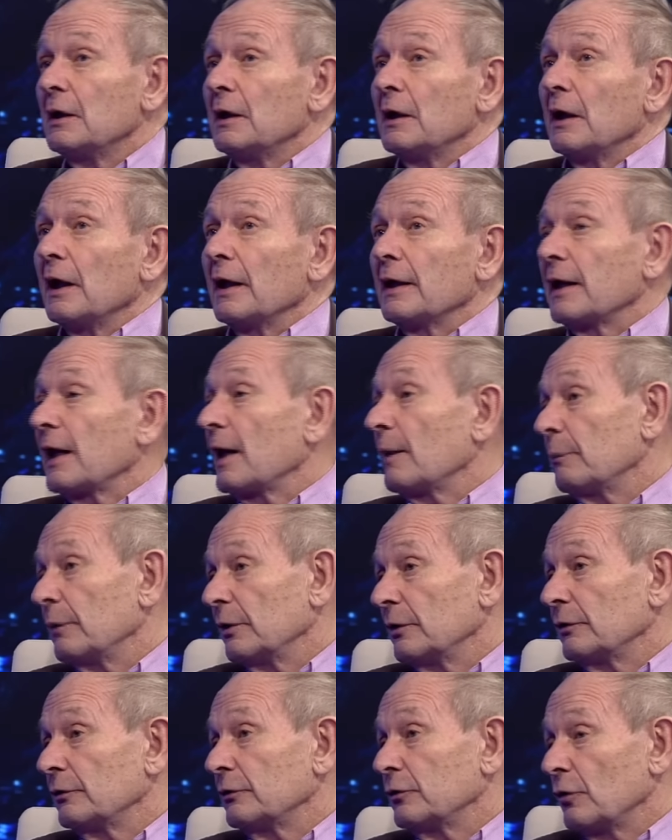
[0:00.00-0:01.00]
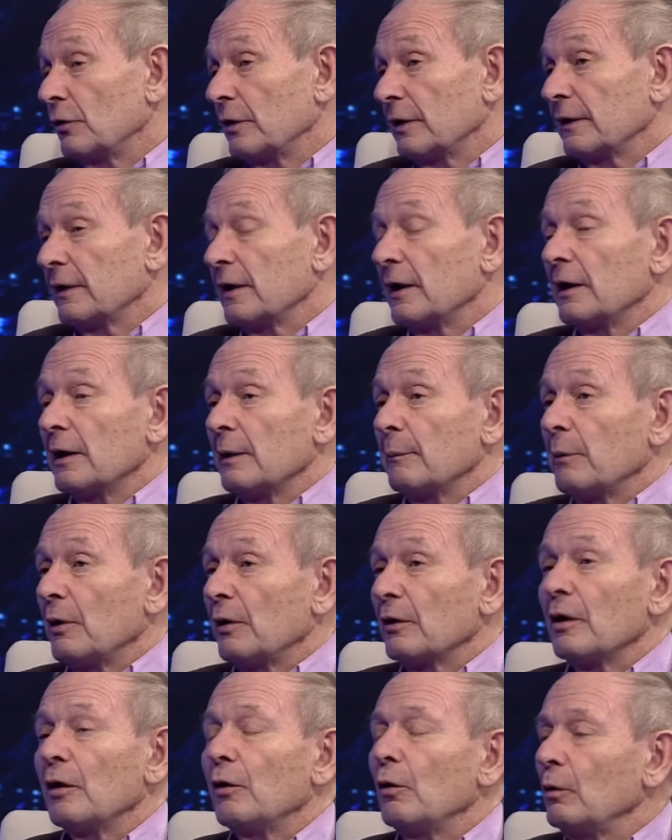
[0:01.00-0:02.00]
like happened during the early part?
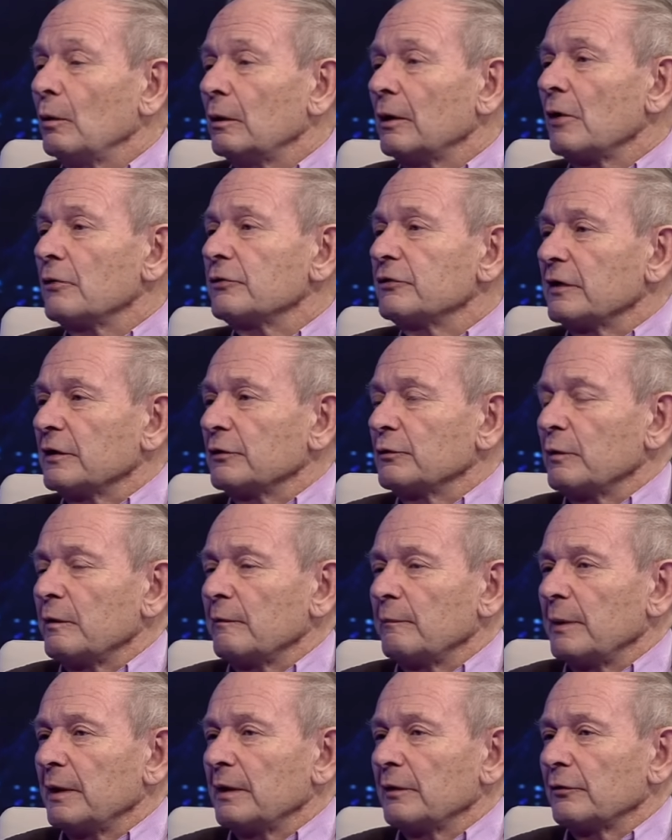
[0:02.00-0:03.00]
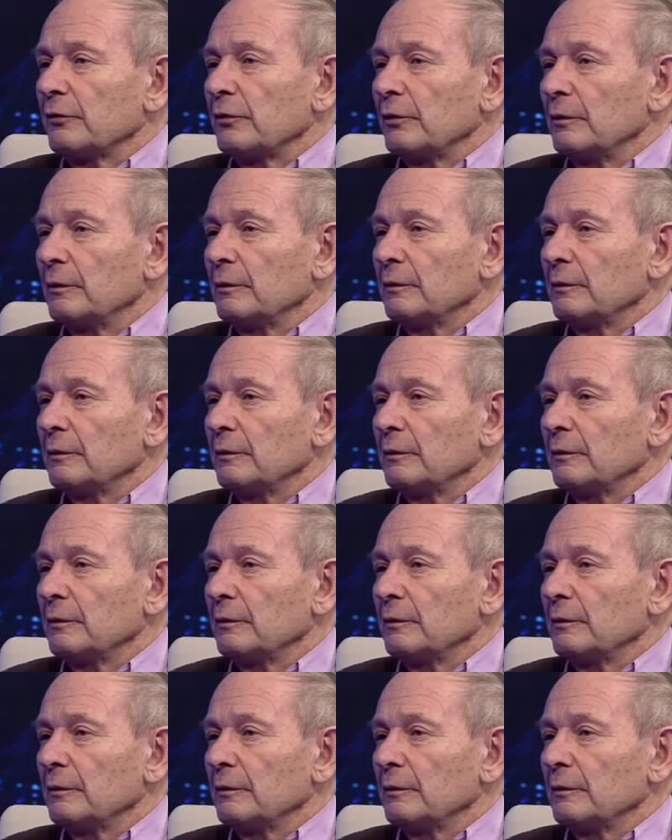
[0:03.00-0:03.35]
All those things we've been through.